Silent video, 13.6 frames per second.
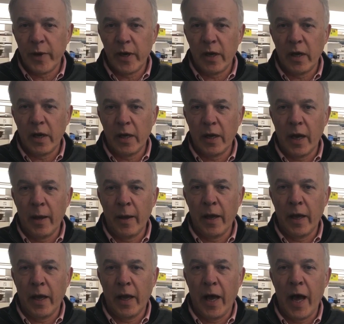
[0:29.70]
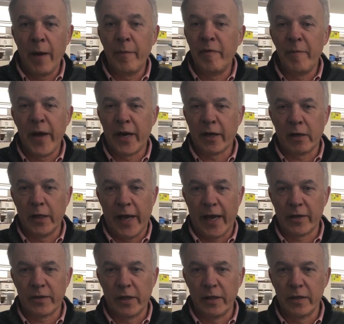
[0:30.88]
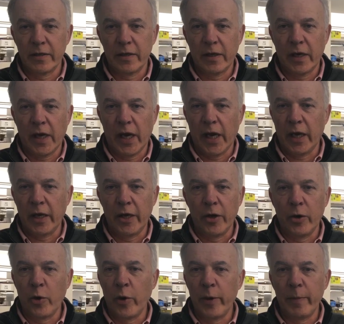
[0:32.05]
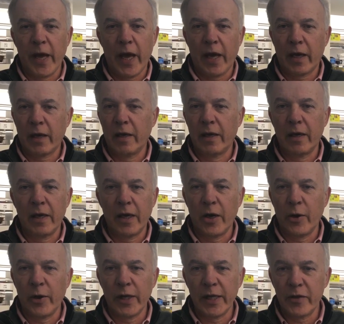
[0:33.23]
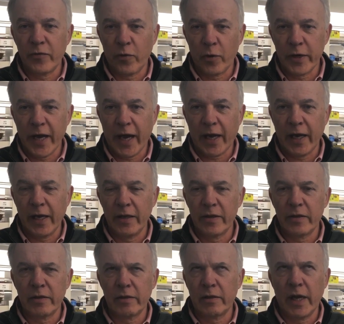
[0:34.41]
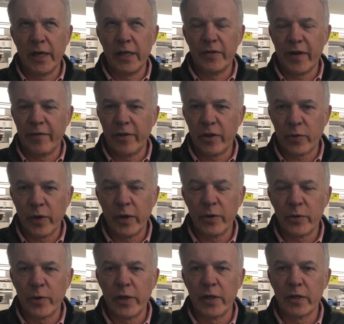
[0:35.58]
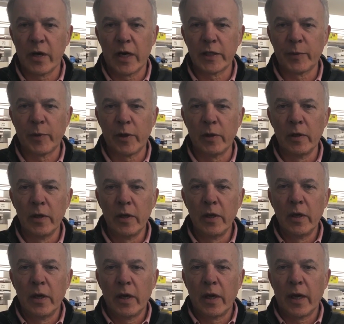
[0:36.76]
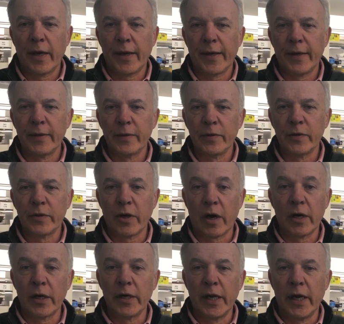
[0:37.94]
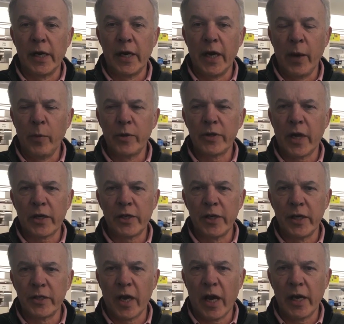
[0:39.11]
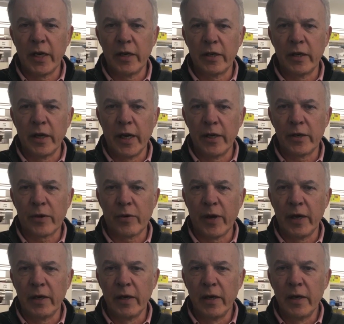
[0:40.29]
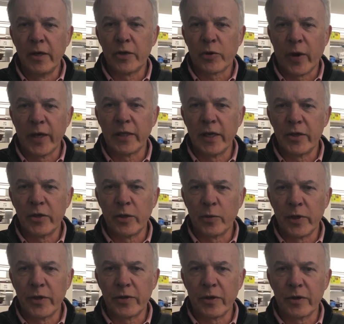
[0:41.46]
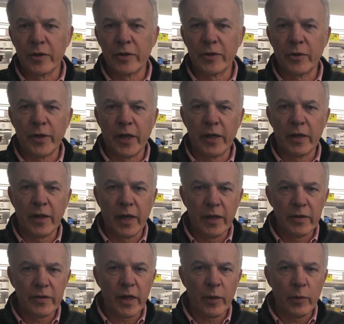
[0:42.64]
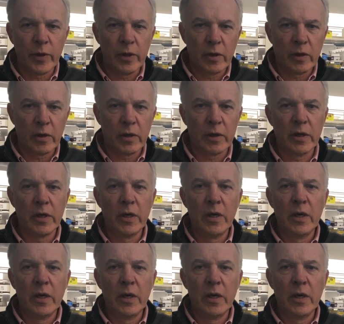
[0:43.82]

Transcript: been a, a hub of medical excellence, uh, you know, going back, you know, at least four decades. 1973 was when this hospital uh, started, and it was actually designed to integrate translational research so that things that we learned